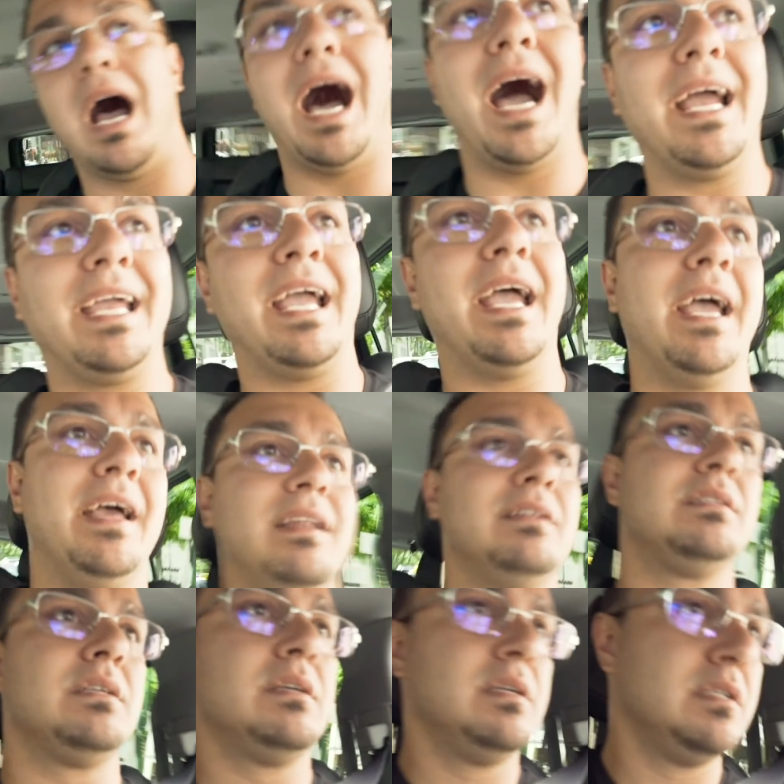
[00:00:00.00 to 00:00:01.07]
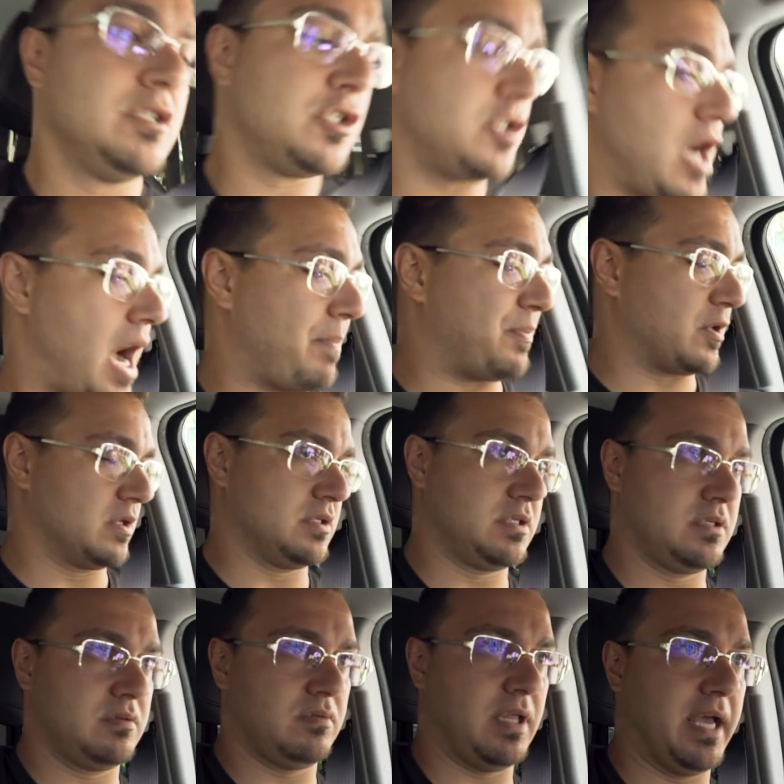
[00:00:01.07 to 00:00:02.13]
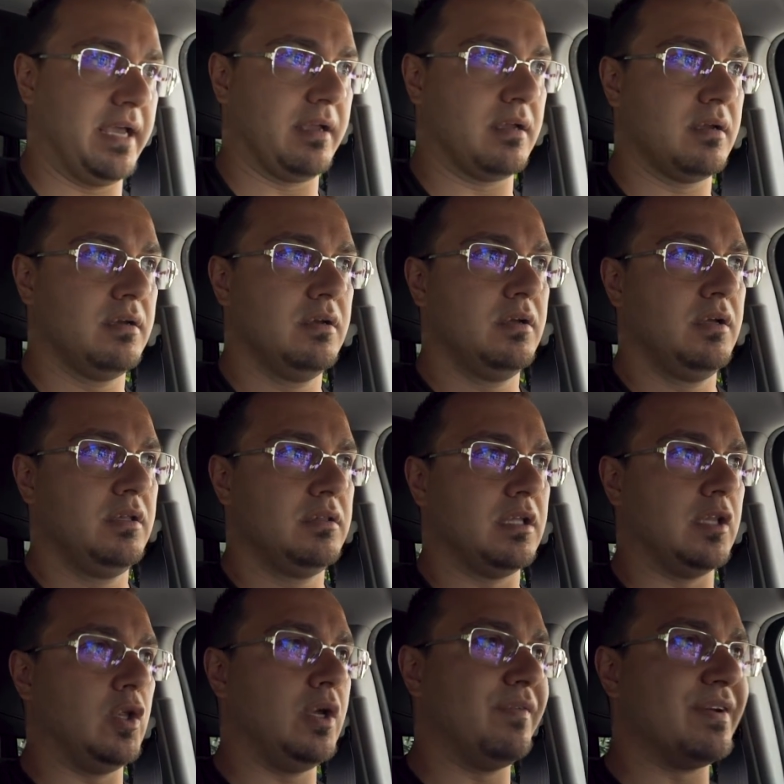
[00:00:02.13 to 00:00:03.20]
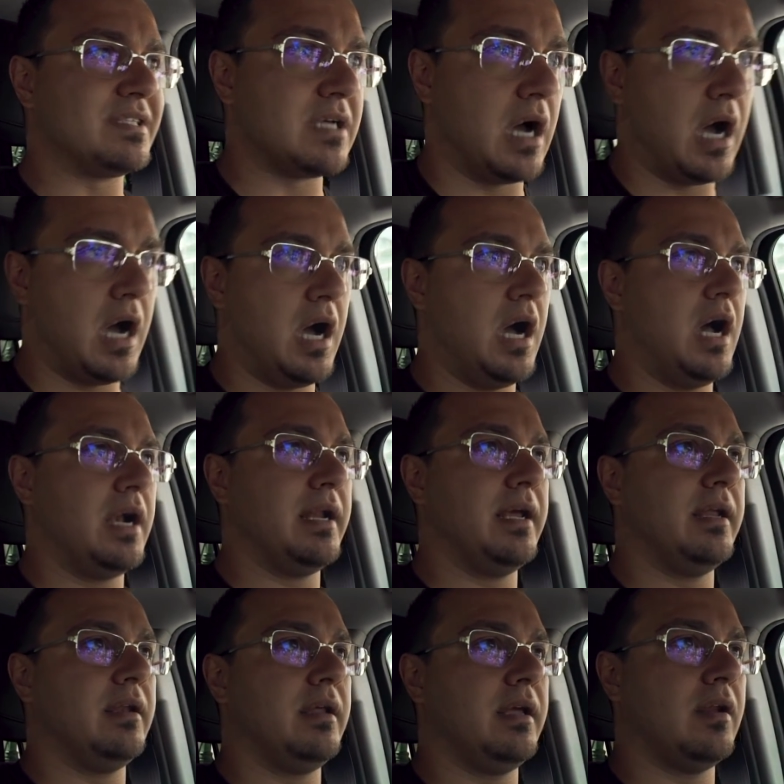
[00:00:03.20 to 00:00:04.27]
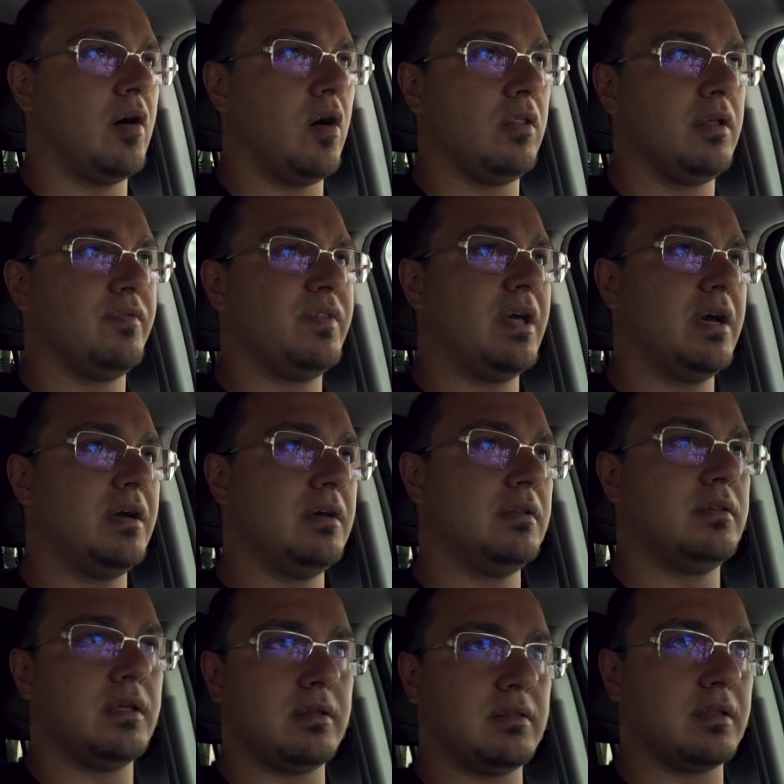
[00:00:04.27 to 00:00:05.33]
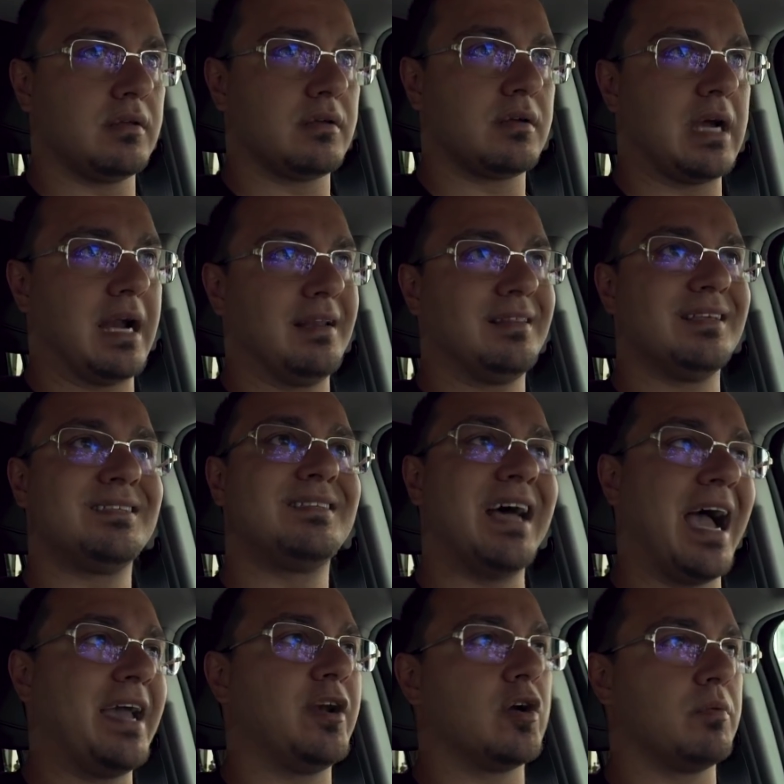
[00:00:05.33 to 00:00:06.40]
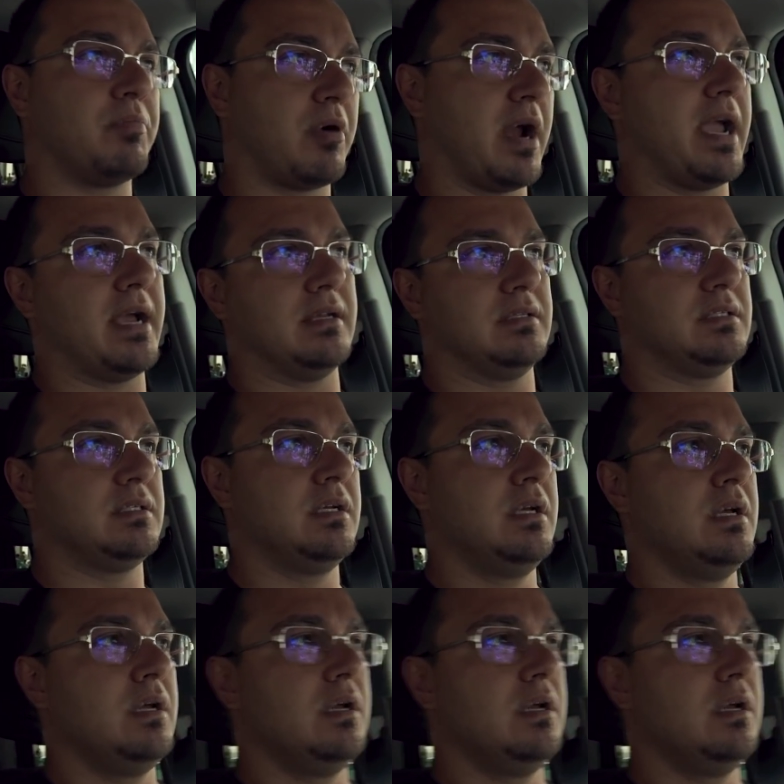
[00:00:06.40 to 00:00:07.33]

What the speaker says: high-end shoppers, like the Louis Vuitton and all of the kind of designer brands.